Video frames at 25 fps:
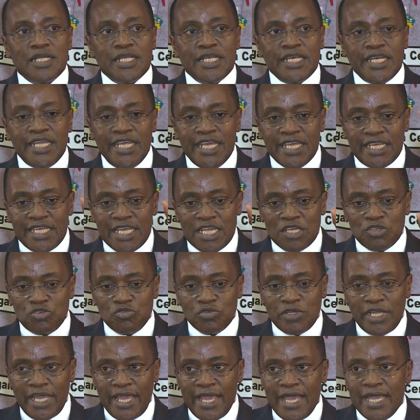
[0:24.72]
linking
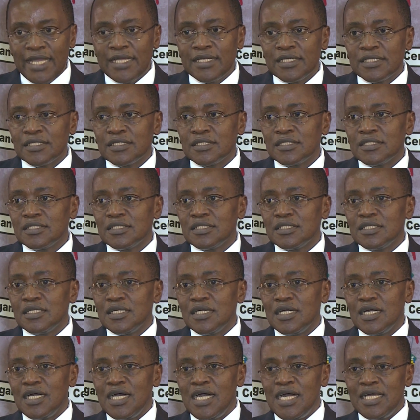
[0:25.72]
to care,
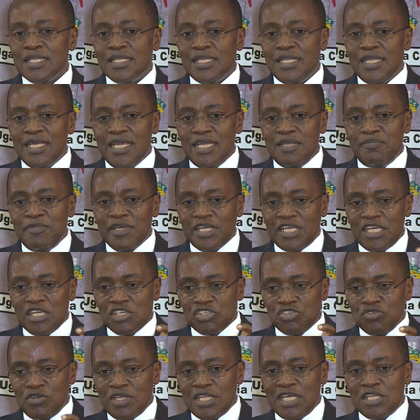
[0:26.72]
and then
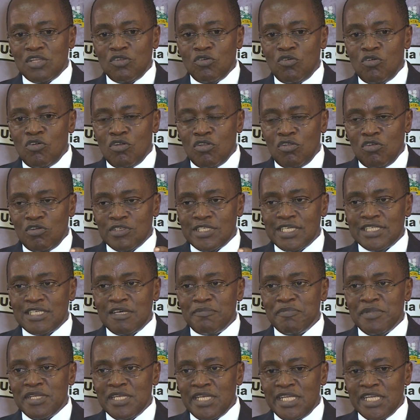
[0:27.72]
making sure that all those that
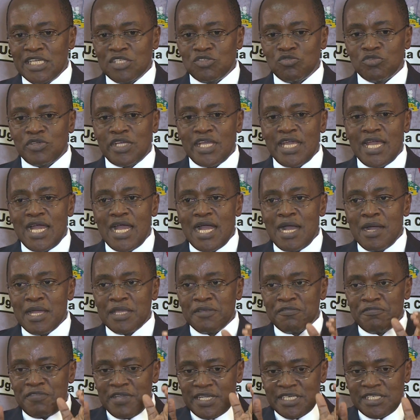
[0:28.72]
have been linked to care are
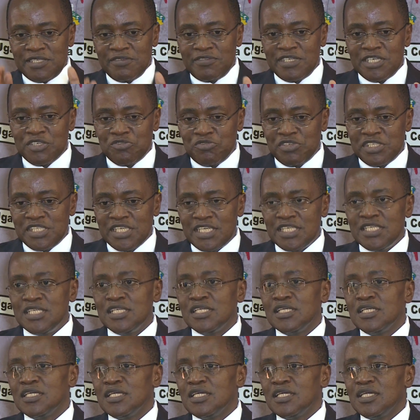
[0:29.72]
effectively treated
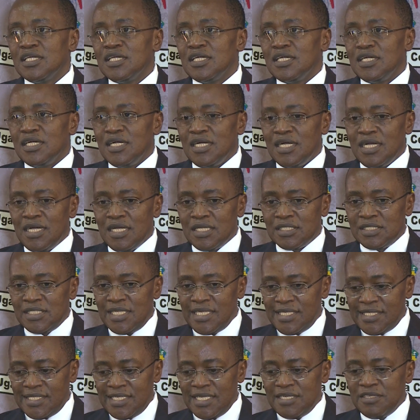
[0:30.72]
uh,
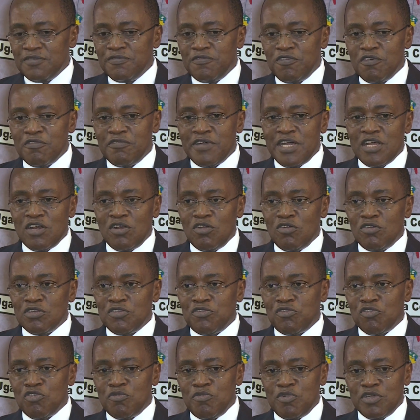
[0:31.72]
tested for viral
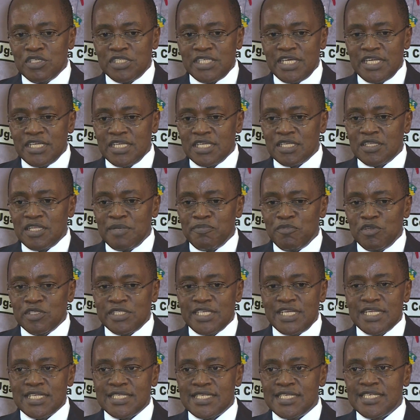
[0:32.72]
load through monitoring the
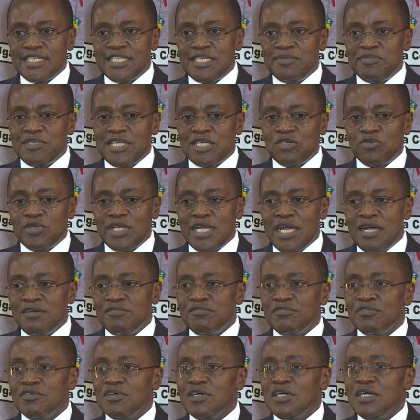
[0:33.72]
monitoring systems that we
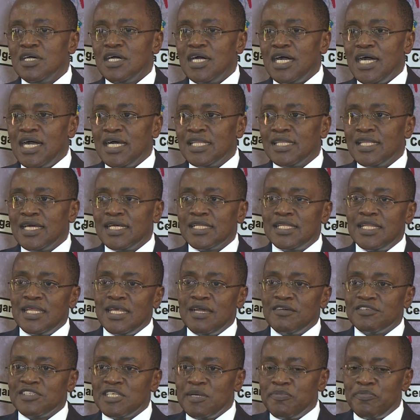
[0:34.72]
have and that
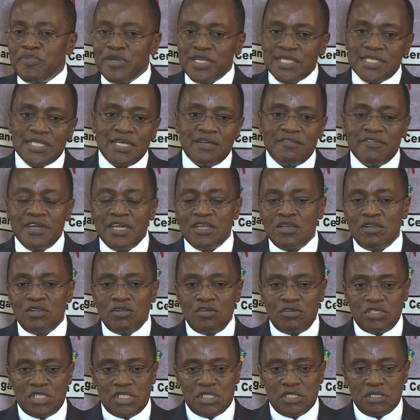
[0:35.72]
they have suppressed their viral
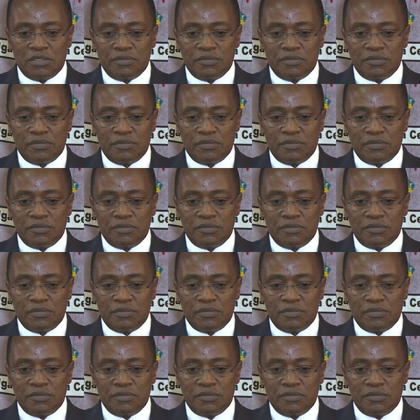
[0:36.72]
load.